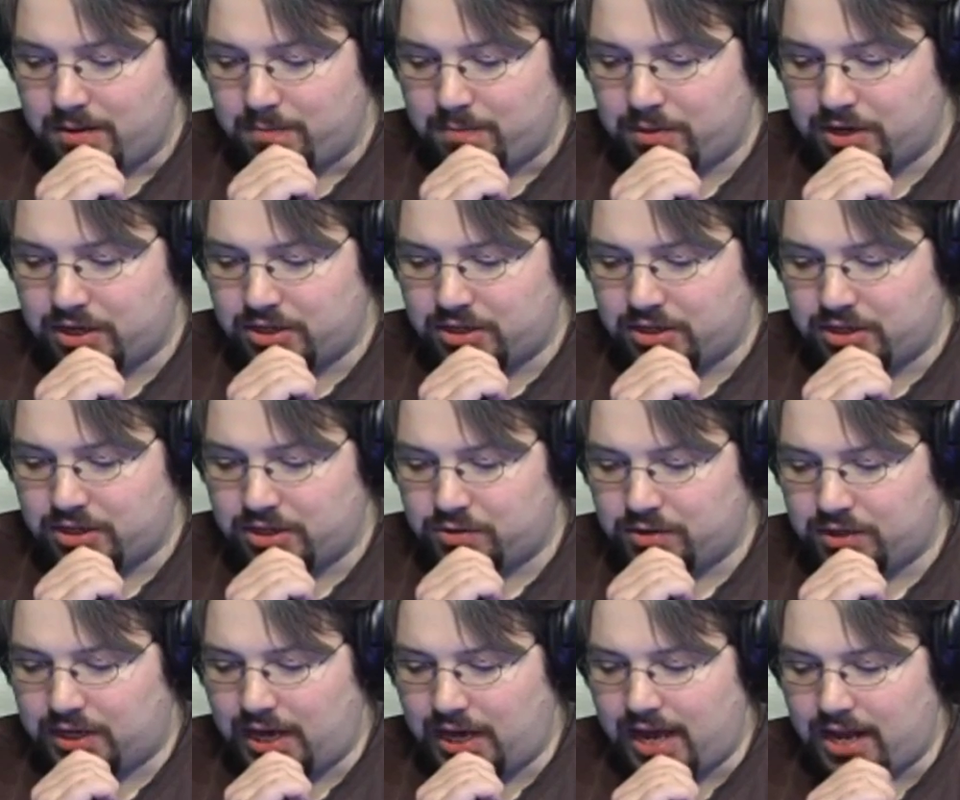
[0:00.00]
But
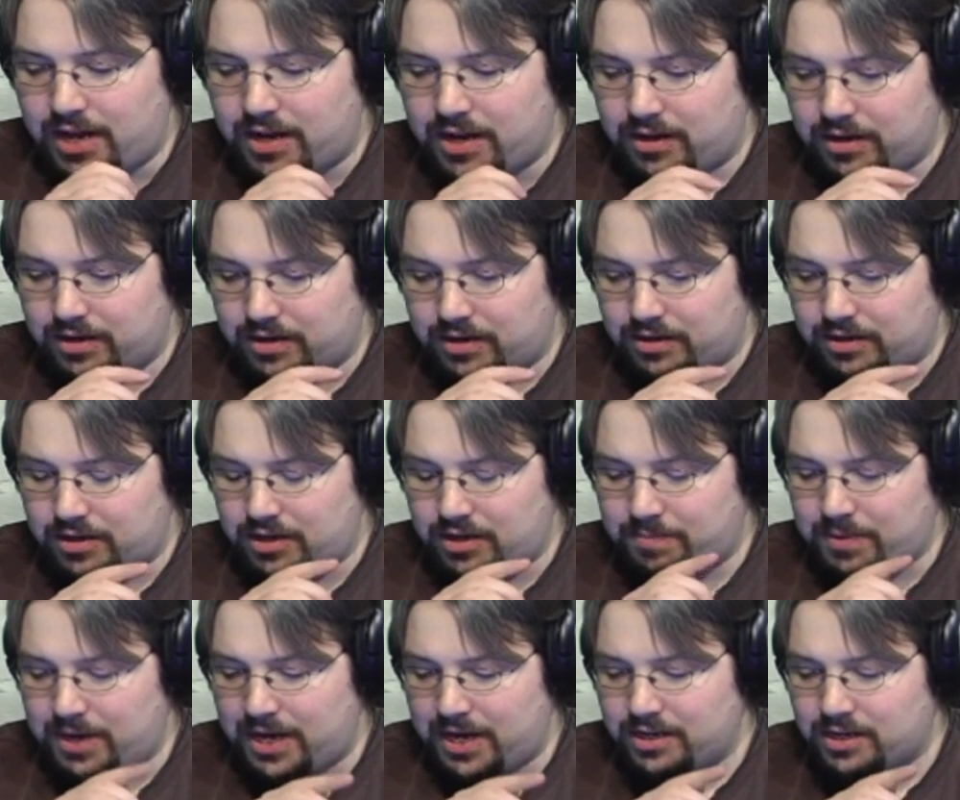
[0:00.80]
you
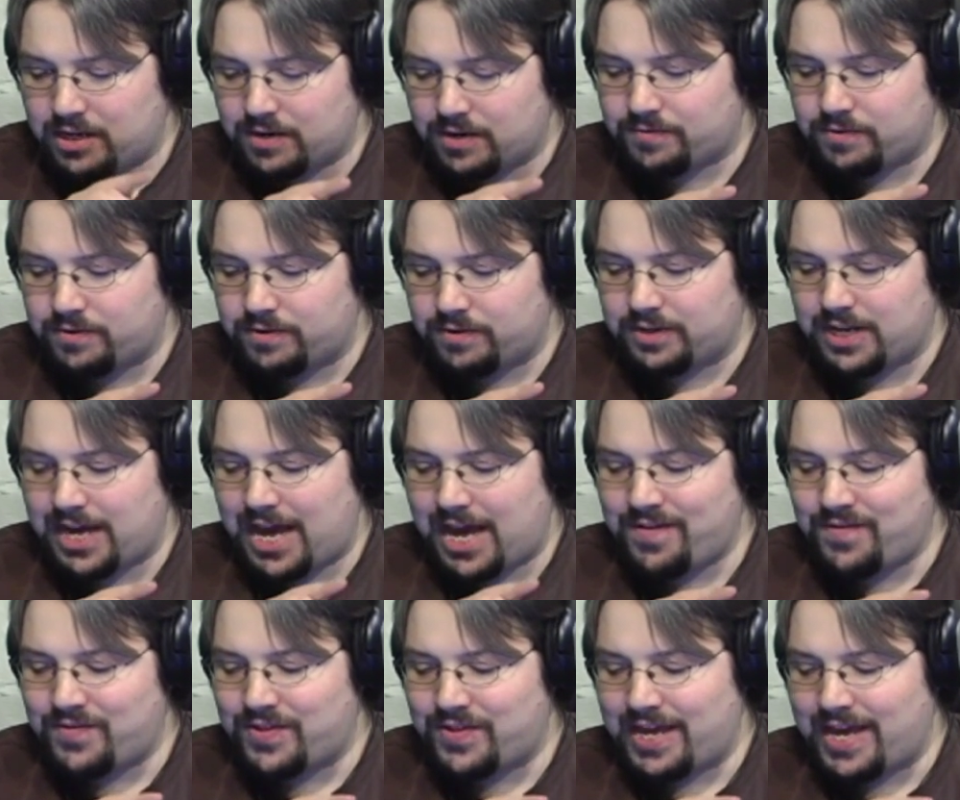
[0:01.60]
pay different to
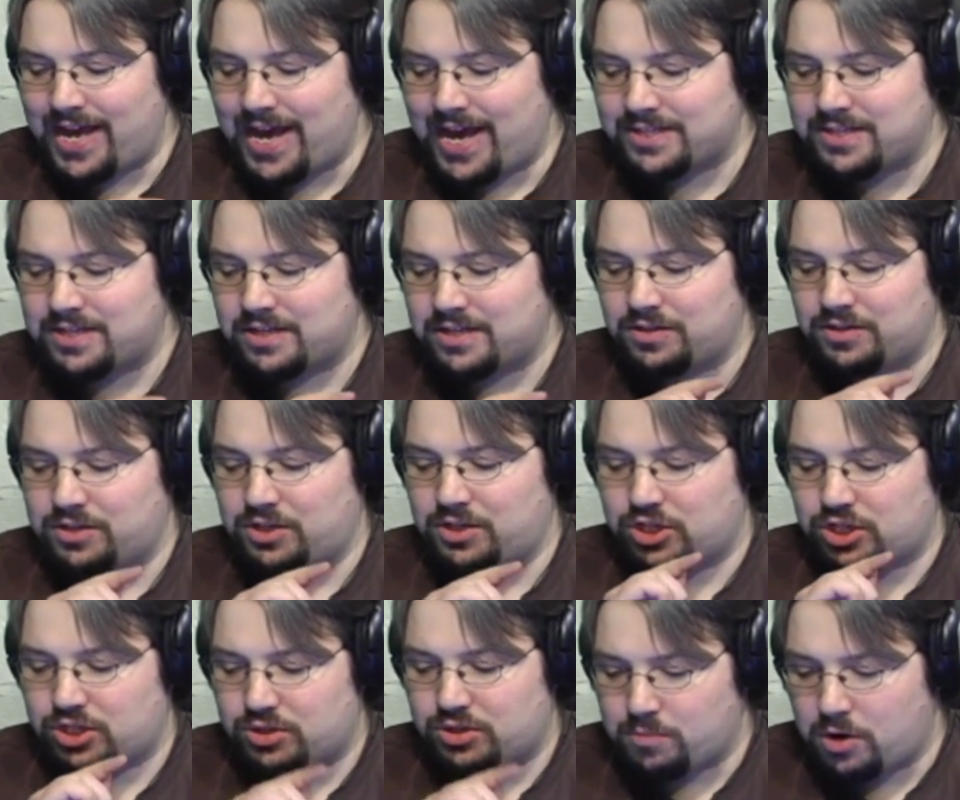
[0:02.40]
have the access on
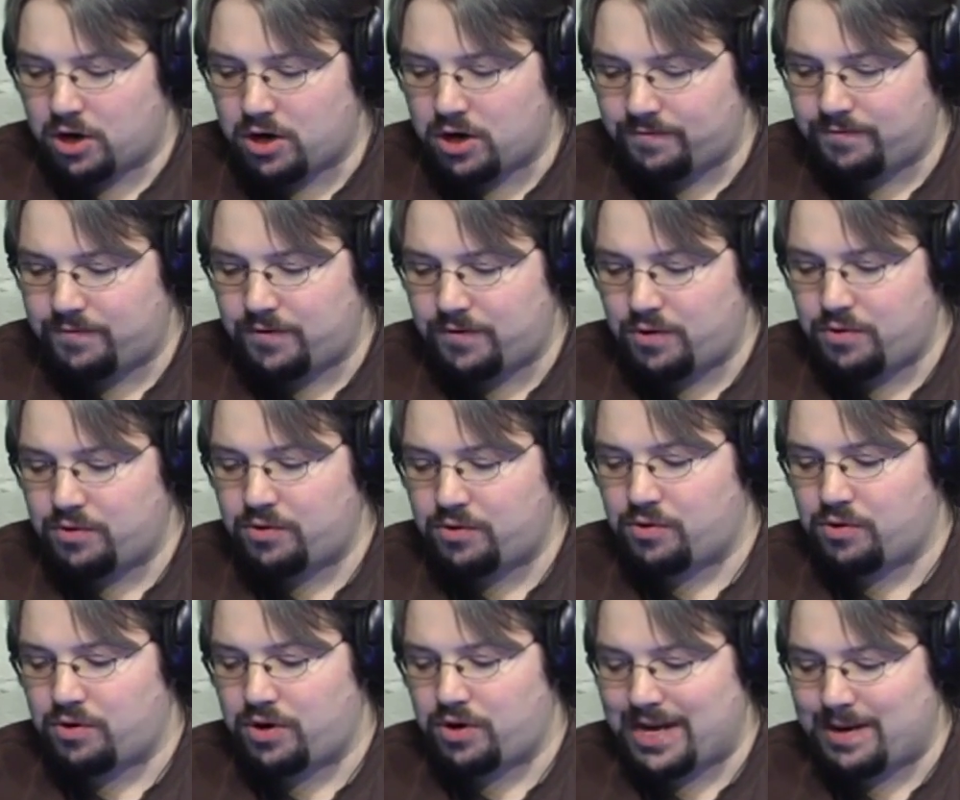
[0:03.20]
your smartphone,
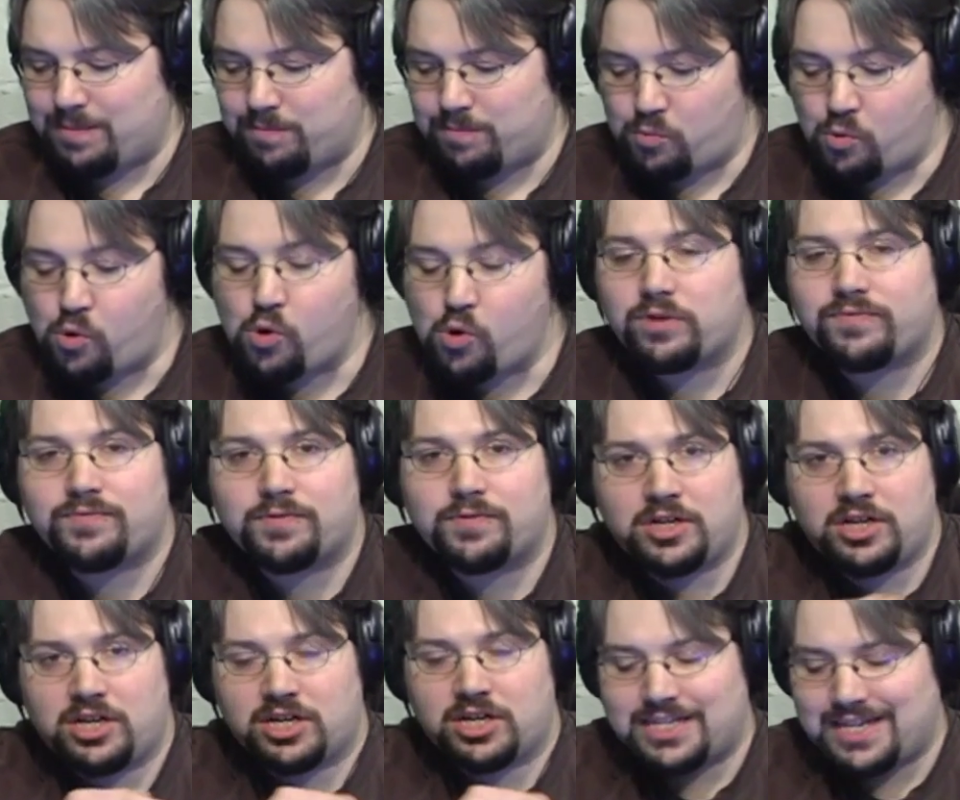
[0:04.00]
and more
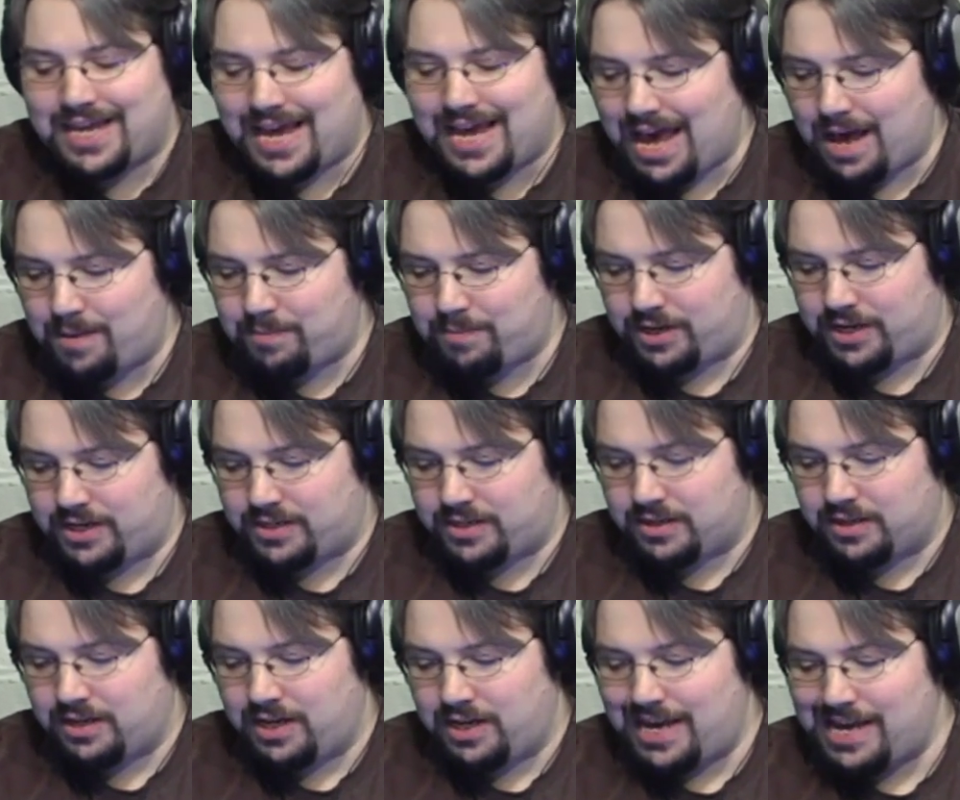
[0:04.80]
for your
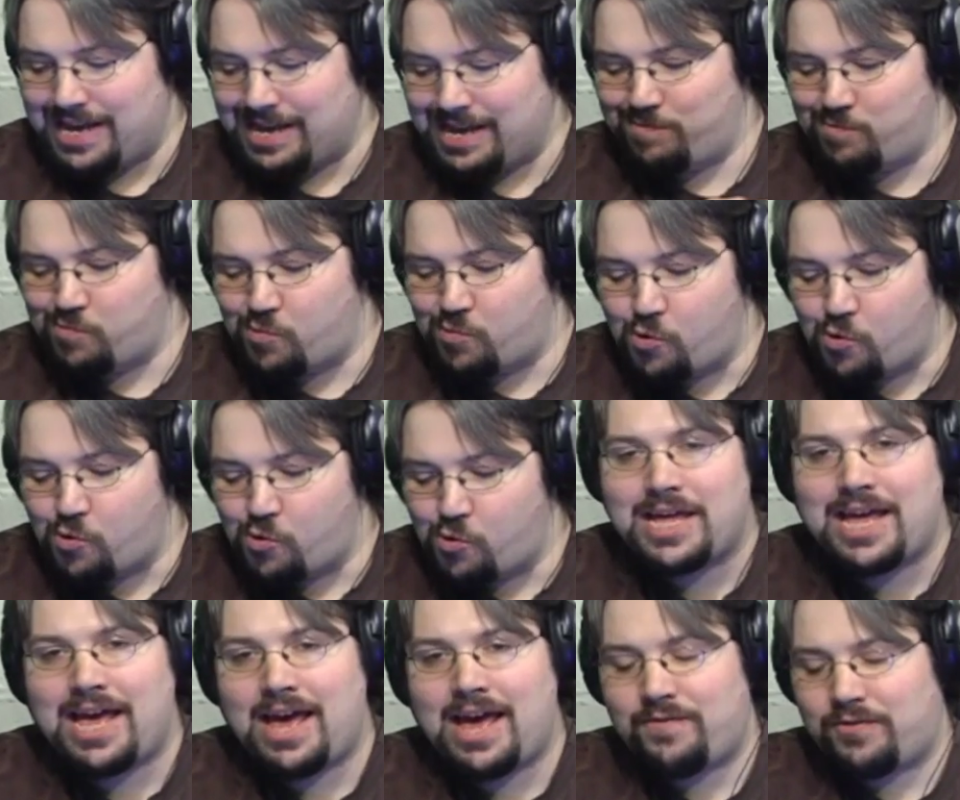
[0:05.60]
tablet, and
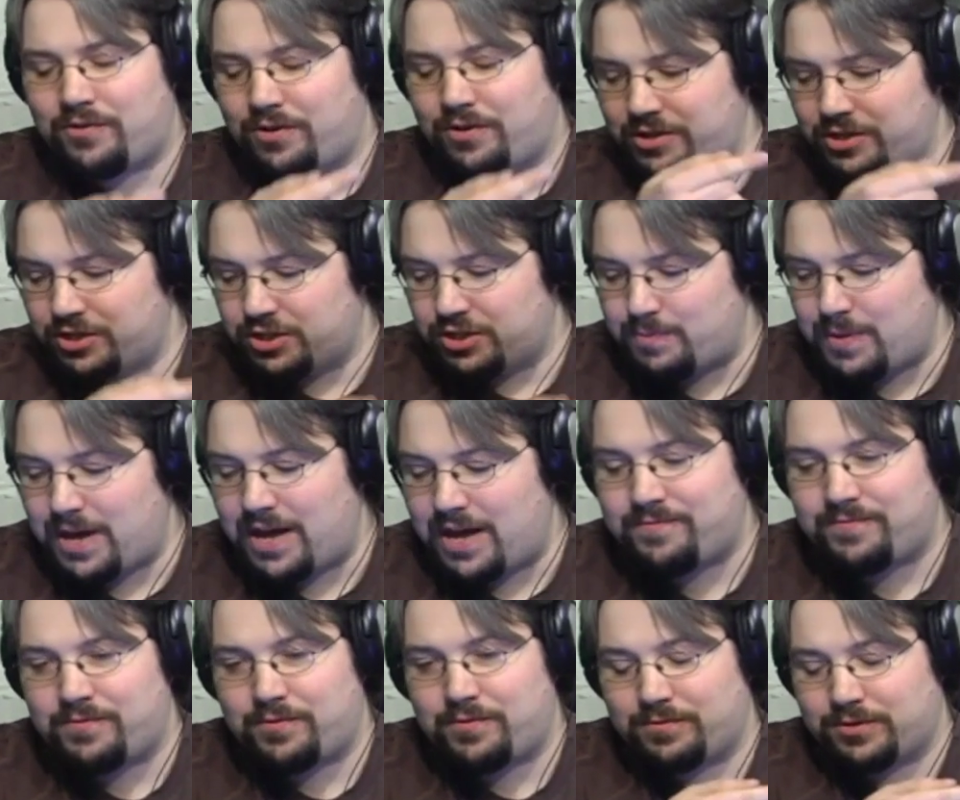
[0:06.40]
more to have it on your
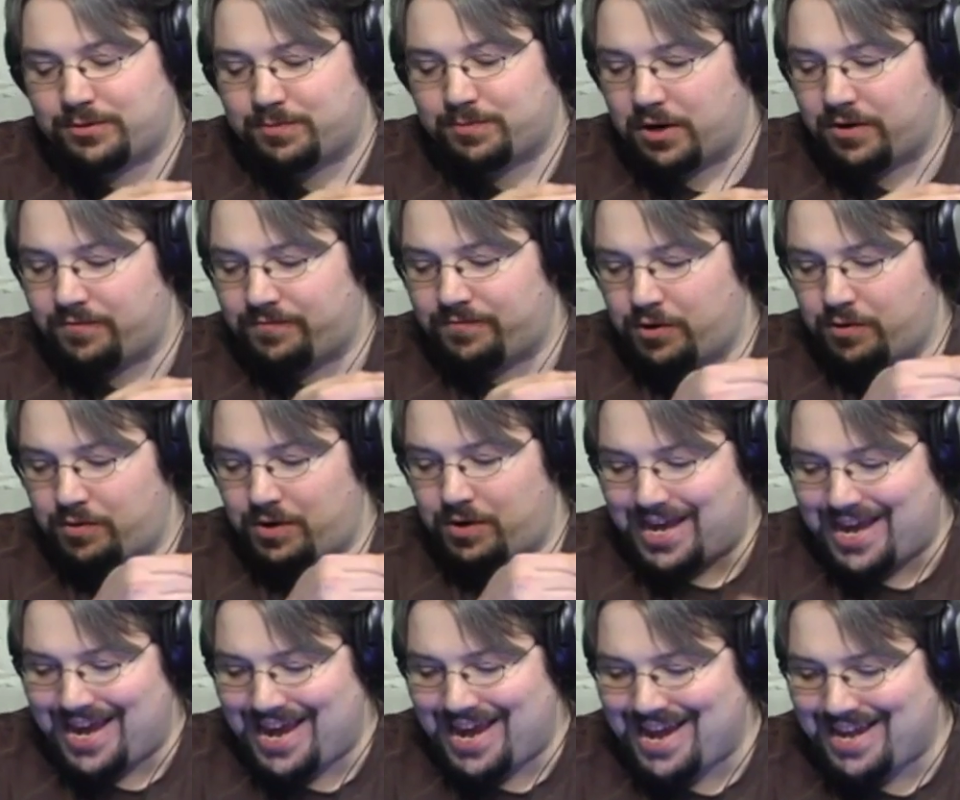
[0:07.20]

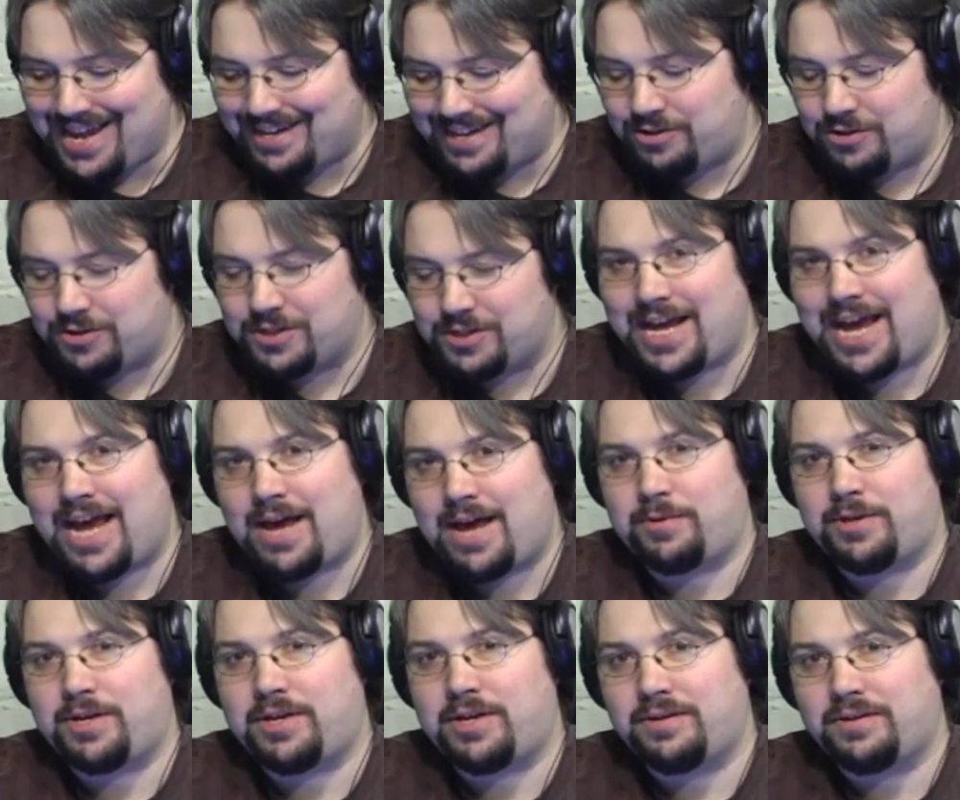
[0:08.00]
smartphone and your
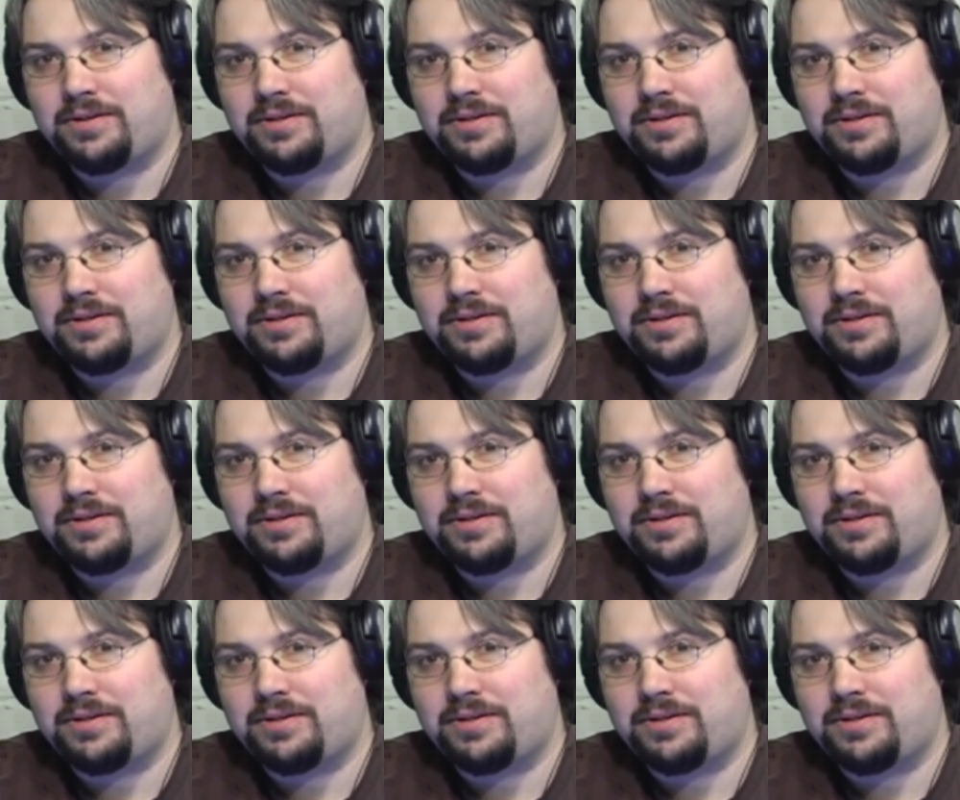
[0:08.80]
tablet.